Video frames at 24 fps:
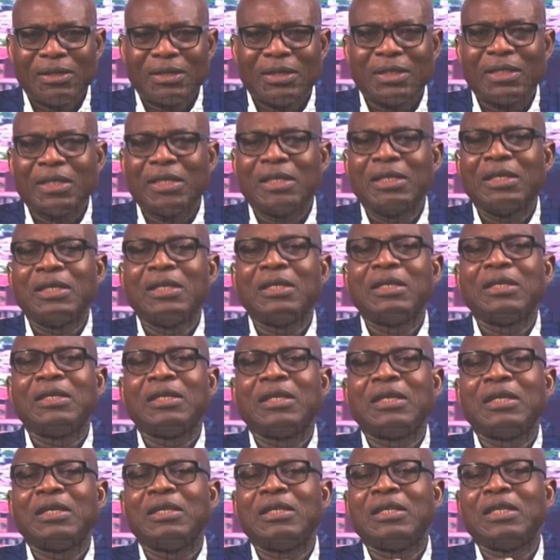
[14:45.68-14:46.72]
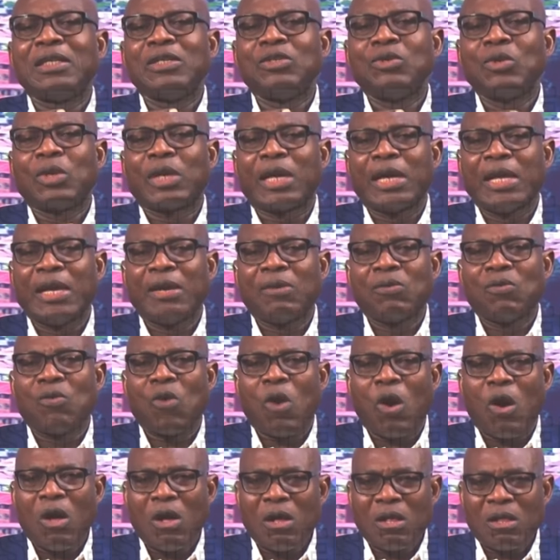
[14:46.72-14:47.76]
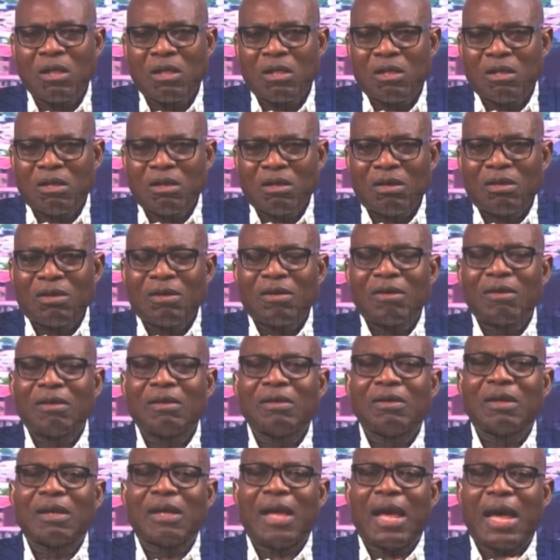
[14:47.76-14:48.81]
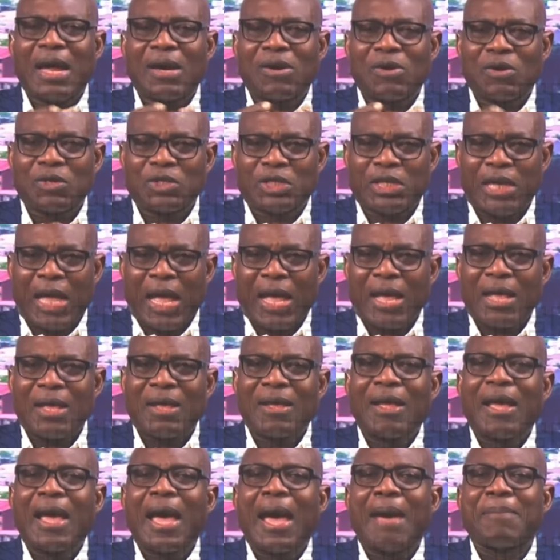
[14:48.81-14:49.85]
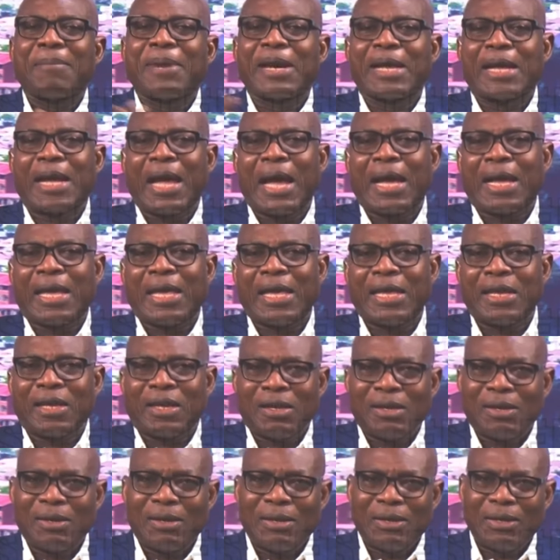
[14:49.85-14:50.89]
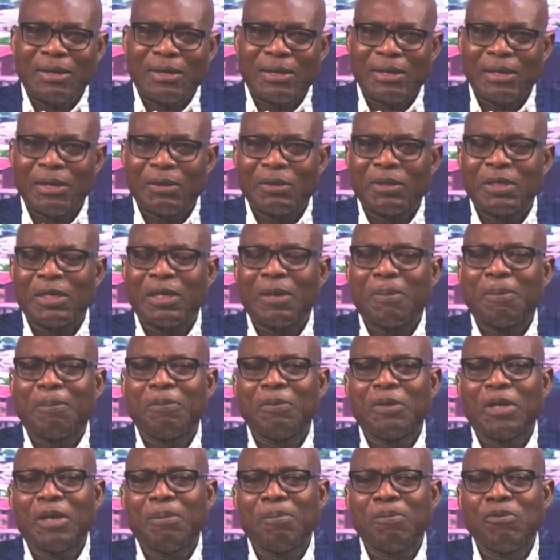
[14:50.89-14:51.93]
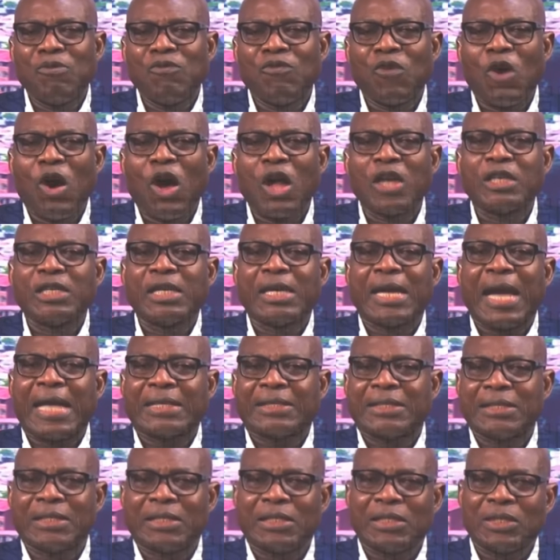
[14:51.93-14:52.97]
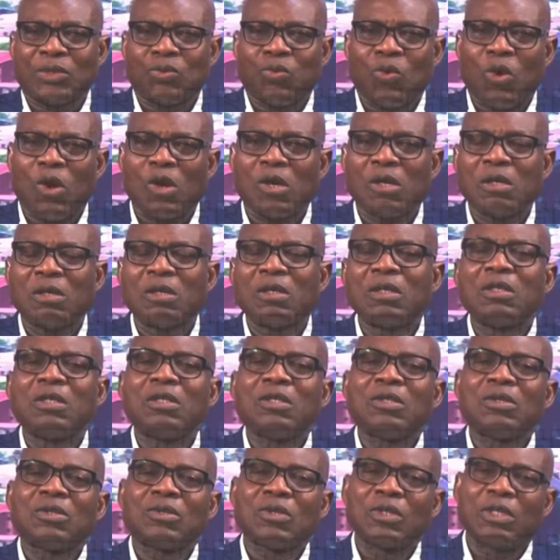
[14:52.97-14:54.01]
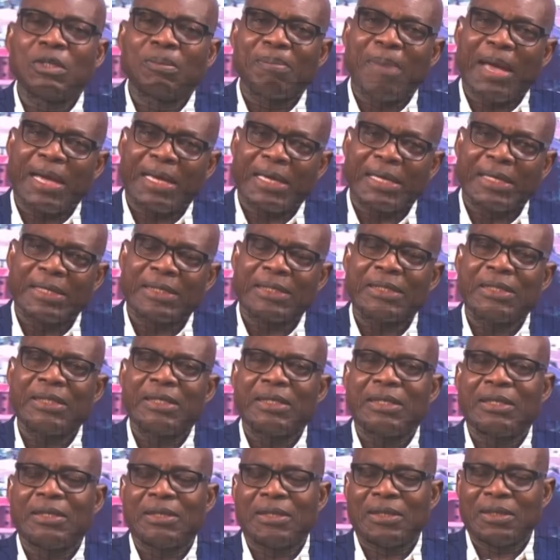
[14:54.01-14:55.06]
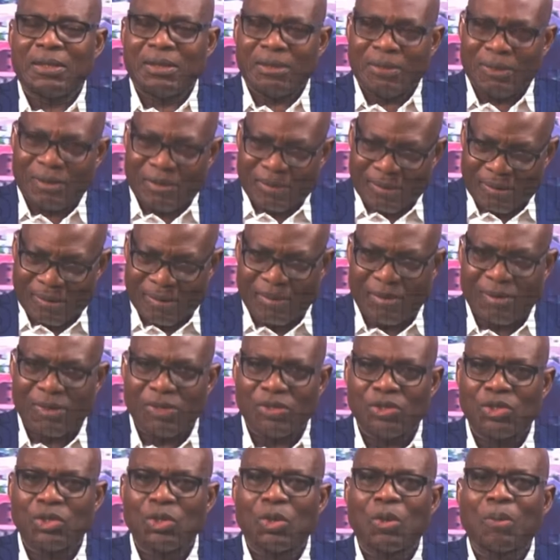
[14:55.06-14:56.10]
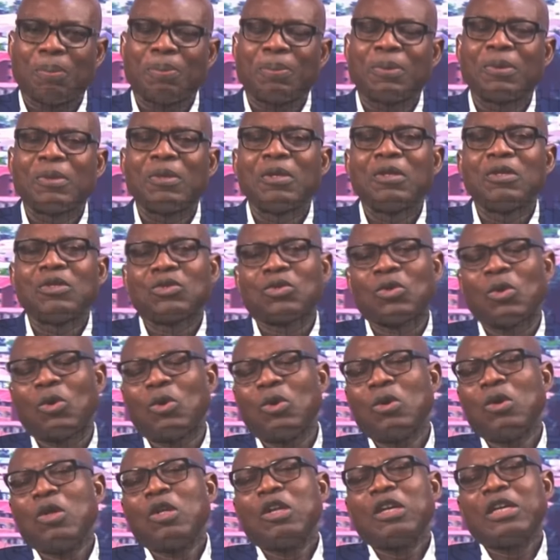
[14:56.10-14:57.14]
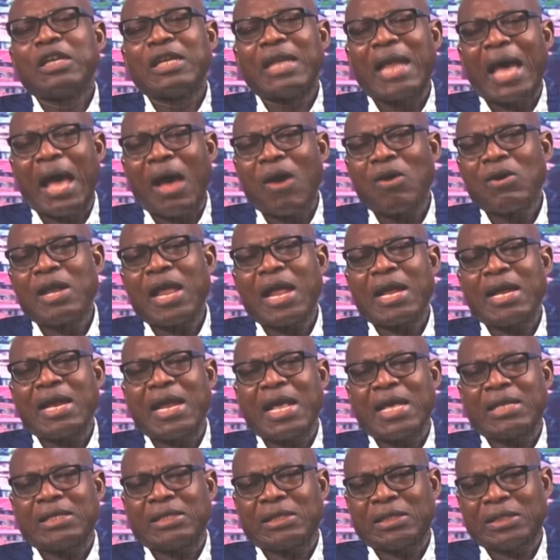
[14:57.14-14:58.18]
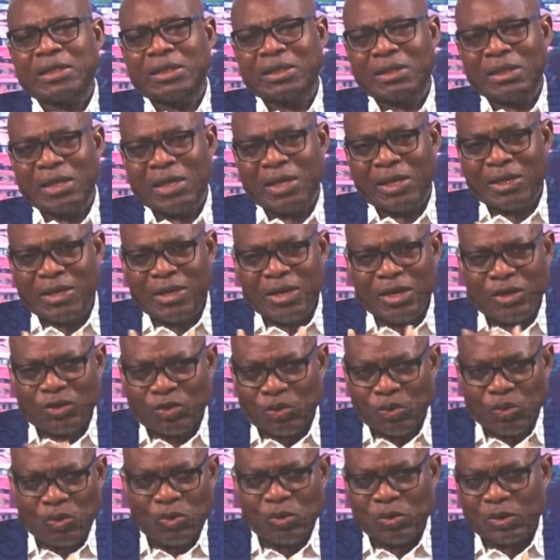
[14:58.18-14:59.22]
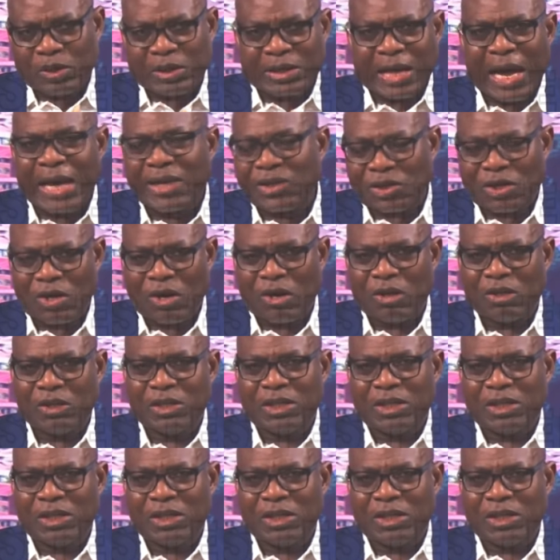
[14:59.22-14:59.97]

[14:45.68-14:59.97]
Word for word: The Ukraine war and Russia, America gain. They move all the gas in this world to the market in Europe. So Now that there's a little tension